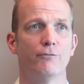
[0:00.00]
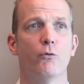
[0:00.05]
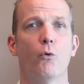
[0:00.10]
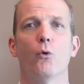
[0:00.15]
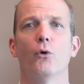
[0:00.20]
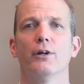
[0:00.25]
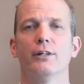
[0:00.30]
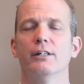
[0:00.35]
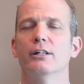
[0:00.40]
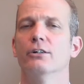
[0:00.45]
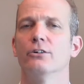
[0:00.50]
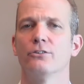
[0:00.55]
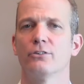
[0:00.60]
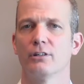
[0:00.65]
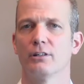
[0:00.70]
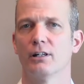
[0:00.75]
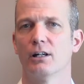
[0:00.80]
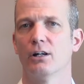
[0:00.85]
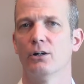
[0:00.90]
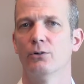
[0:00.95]
four years
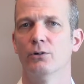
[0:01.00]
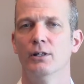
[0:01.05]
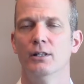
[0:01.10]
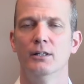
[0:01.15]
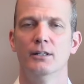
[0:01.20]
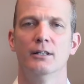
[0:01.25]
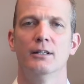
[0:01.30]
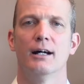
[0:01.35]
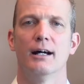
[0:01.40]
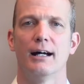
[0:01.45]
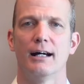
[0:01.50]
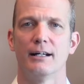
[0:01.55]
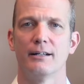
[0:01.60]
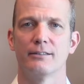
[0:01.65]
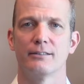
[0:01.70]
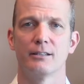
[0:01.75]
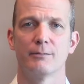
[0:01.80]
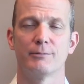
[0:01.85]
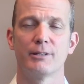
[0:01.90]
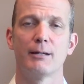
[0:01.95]
ago,
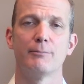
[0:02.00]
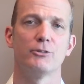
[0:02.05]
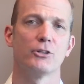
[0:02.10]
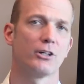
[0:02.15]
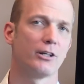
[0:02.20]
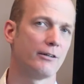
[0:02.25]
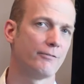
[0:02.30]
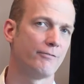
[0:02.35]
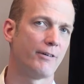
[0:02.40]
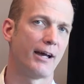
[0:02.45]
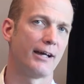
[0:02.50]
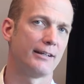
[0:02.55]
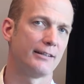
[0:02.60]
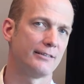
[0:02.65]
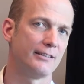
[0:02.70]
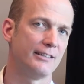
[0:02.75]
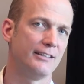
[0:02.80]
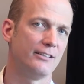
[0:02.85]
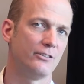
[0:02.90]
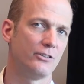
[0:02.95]
uh, sometimes you're going to find
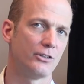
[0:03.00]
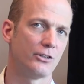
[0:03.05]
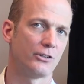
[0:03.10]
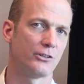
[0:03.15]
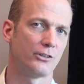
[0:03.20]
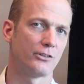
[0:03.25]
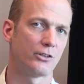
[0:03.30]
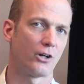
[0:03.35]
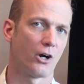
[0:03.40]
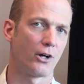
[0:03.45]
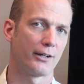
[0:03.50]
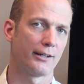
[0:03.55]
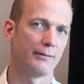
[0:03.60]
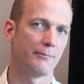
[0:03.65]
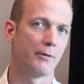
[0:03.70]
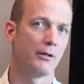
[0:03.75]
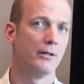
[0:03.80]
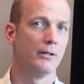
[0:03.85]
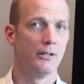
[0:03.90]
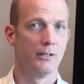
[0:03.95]
it's easier to
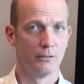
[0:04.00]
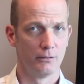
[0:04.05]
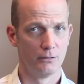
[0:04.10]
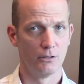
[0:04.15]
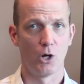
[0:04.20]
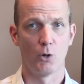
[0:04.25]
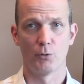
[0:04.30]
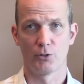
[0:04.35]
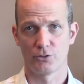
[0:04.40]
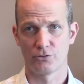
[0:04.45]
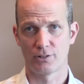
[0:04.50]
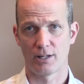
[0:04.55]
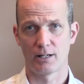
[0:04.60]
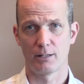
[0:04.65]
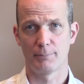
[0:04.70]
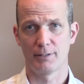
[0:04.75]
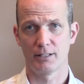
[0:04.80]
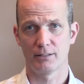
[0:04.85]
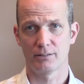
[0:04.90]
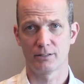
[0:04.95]
target lower
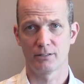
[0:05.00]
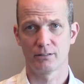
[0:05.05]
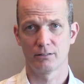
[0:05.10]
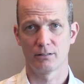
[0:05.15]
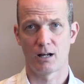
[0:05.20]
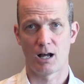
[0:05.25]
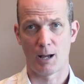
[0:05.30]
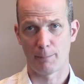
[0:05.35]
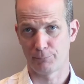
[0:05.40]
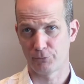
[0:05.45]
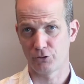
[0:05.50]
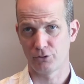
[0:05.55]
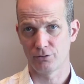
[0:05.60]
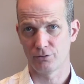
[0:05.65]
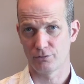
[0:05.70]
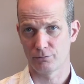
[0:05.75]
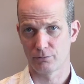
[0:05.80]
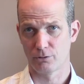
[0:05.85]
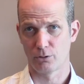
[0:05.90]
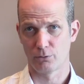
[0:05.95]
settlement
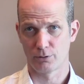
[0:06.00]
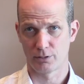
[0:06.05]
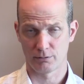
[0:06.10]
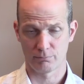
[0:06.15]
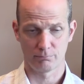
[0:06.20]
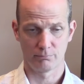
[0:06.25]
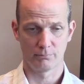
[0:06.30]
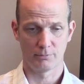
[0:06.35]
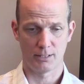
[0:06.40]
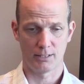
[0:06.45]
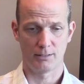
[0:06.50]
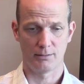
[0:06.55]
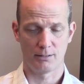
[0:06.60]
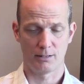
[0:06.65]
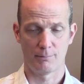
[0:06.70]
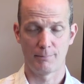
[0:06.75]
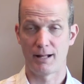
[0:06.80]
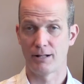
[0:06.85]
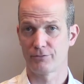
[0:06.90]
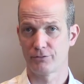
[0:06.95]
options, lower
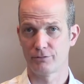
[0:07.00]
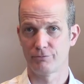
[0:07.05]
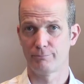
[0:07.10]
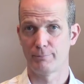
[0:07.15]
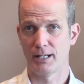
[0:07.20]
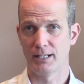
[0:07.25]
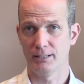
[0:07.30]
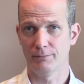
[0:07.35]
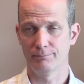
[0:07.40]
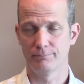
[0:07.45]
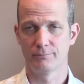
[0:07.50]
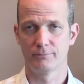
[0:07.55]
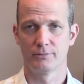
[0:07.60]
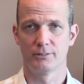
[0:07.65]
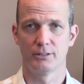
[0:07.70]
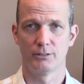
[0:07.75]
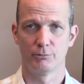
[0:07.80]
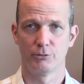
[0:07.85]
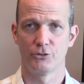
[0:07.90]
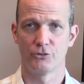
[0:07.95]
uh, amounts of money
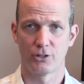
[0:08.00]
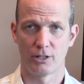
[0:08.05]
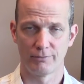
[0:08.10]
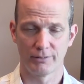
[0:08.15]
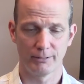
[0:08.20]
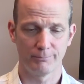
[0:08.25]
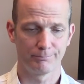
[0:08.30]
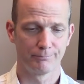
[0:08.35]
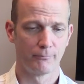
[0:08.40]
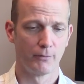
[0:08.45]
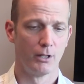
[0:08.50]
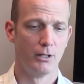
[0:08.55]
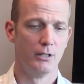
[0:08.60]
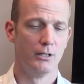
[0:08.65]
to resolve it.